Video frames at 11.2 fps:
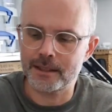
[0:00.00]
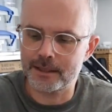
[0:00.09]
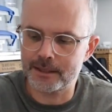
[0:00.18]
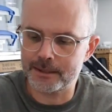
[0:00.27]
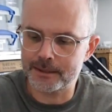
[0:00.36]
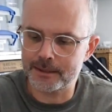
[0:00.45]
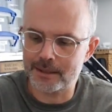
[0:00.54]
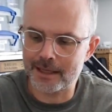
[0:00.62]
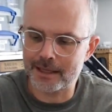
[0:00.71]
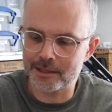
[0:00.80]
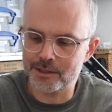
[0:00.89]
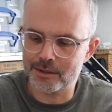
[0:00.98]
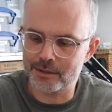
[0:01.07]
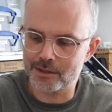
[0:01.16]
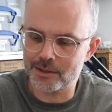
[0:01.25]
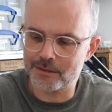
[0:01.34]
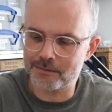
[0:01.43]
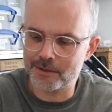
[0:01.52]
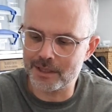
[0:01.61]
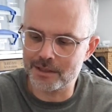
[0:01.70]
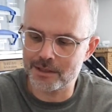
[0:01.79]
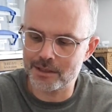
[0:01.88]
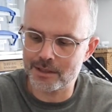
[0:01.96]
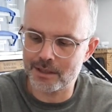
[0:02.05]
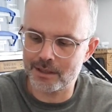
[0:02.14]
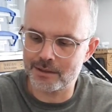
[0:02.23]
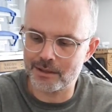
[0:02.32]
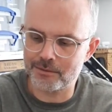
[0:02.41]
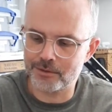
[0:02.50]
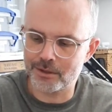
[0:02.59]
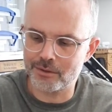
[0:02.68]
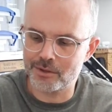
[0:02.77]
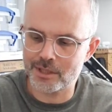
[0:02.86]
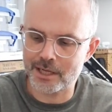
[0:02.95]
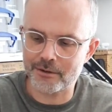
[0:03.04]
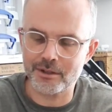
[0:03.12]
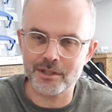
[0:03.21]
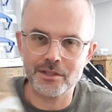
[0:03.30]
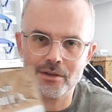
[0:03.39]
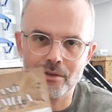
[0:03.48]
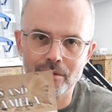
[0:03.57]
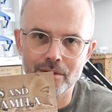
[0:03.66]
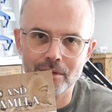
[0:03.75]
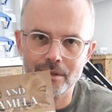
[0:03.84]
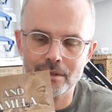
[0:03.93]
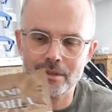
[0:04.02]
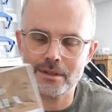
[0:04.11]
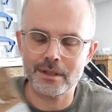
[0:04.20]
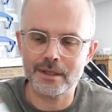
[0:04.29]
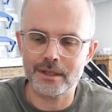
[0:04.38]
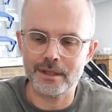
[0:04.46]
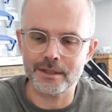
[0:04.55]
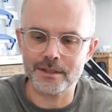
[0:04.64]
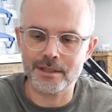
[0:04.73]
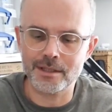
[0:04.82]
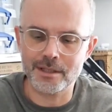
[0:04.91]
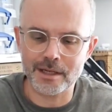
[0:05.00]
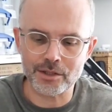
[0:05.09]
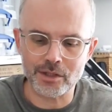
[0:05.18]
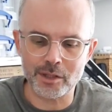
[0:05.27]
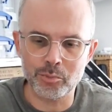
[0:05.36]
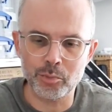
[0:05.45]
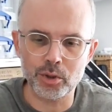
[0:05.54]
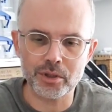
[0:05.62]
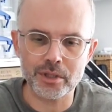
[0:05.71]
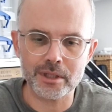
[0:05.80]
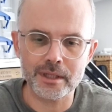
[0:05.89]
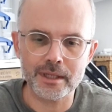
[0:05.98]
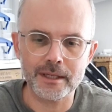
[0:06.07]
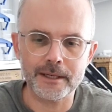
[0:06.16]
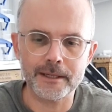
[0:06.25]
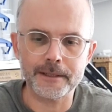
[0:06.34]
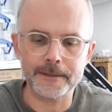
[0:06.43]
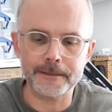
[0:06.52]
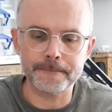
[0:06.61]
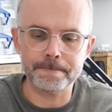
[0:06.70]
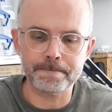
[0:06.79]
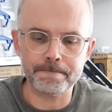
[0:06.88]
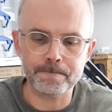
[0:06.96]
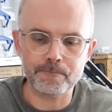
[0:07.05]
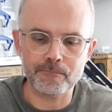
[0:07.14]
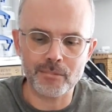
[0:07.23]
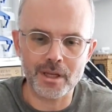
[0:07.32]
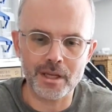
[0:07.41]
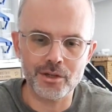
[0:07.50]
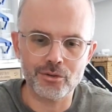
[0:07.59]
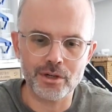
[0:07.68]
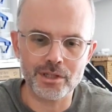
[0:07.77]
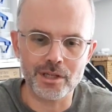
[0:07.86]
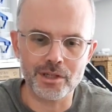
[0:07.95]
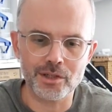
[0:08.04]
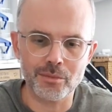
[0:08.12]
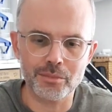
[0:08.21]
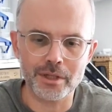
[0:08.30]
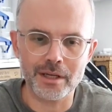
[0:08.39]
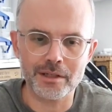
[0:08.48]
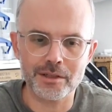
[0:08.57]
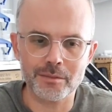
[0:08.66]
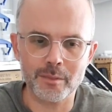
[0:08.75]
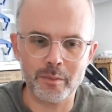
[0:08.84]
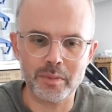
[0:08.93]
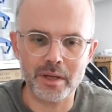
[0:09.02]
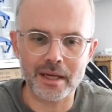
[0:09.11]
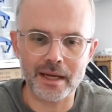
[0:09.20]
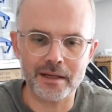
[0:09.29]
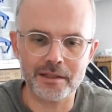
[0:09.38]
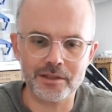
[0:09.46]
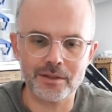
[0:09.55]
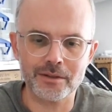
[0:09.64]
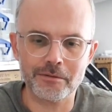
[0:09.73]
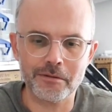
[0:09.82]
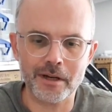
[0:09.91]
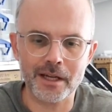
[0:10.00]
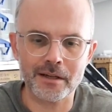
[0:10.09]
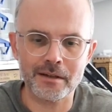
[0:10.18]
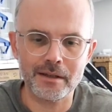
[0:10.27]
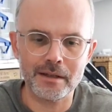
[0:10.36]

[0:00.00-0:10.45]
uh, Alexander's Defeats and Dethrones Darius III. Uh, so this is actually a book, um, interesting subject as I'm a big Alexander fan